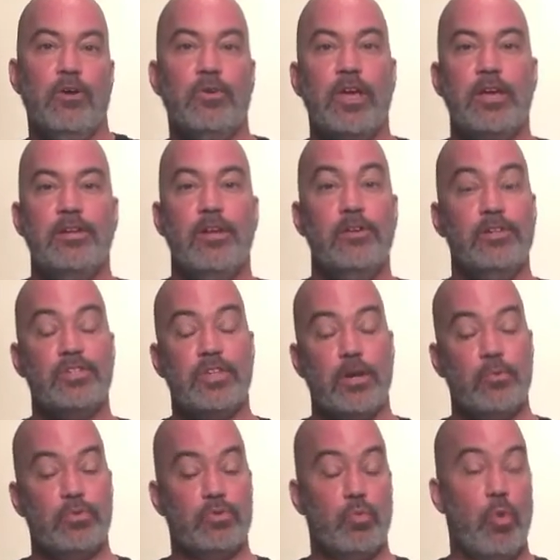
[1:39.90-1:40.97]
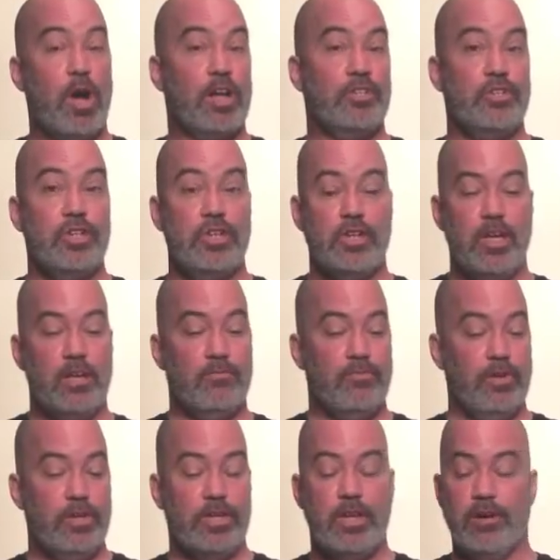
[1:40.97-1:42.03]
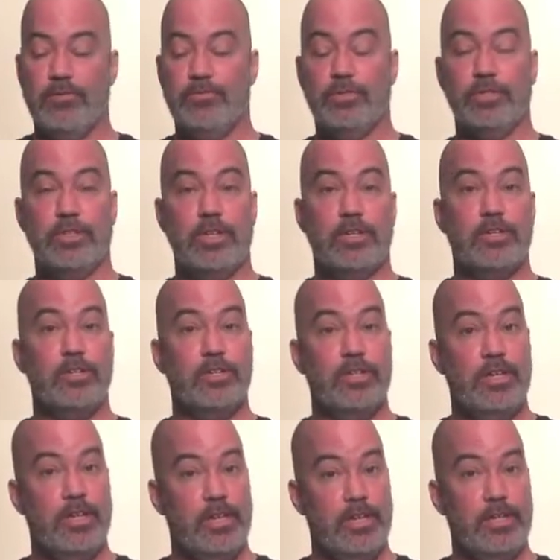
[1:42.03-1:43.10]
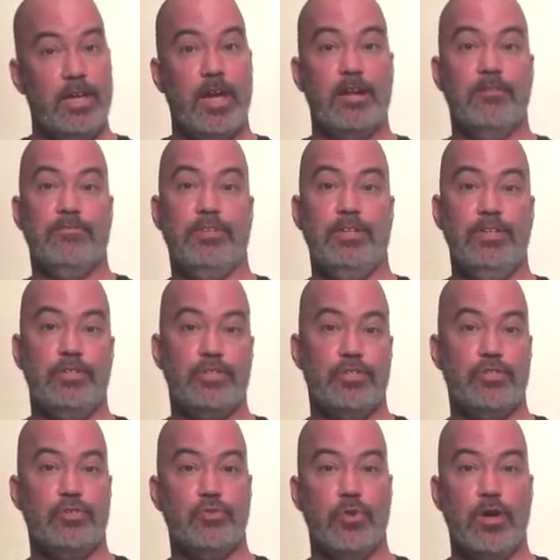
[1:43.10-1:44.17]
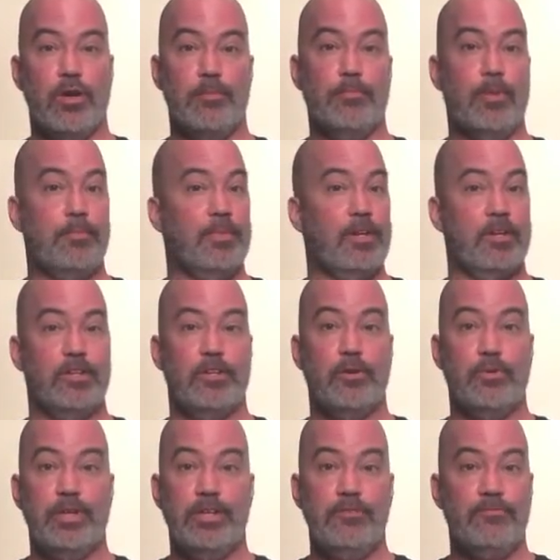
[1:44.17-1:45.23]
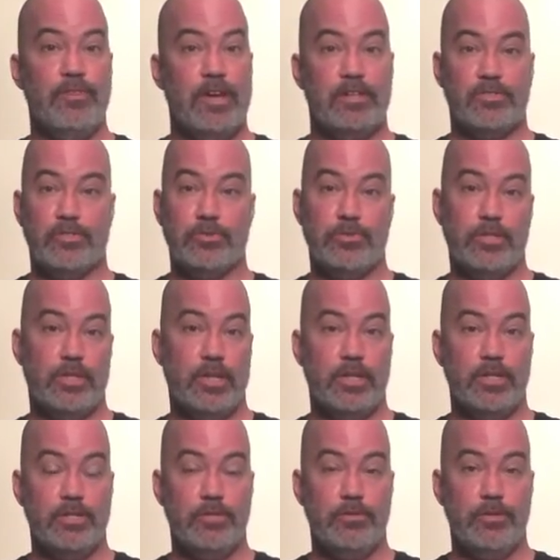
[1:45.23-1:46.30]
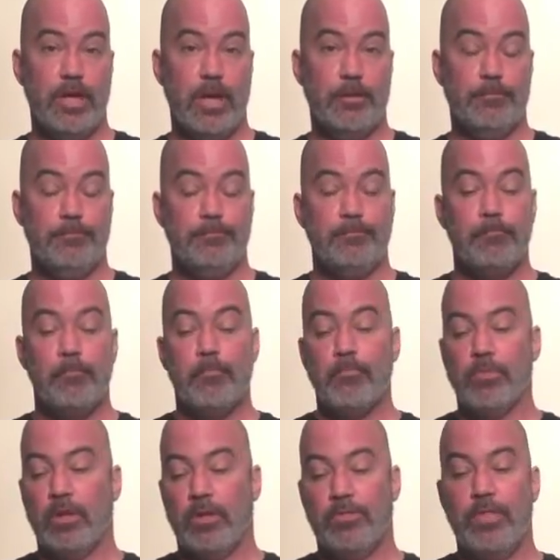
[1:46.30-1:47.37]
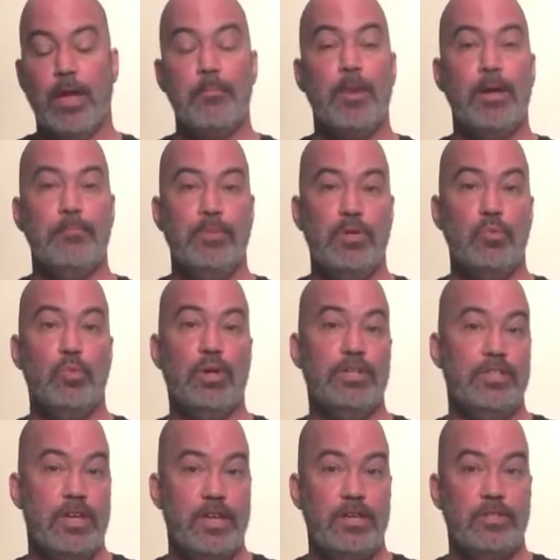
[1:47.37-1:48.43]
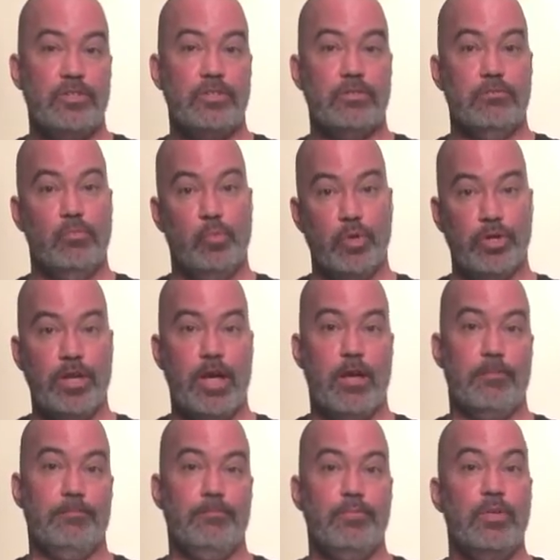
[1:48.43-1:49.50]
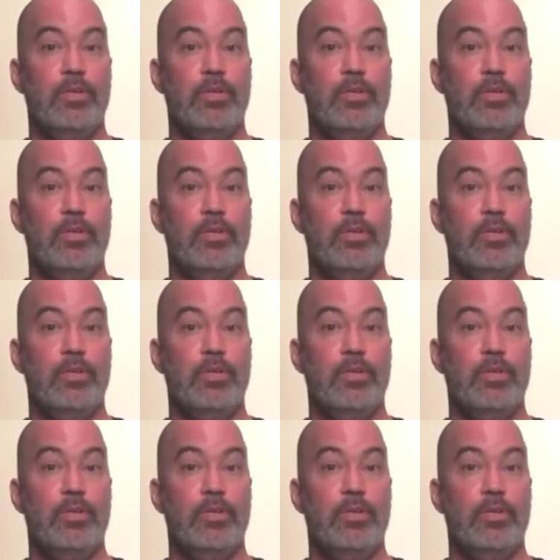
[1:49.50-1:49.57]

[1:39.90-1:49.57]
Okay, notice I was watching and very careful to get a good hit out of each drum. I'm not going to go any faster than I can do that. That might be one day's workout.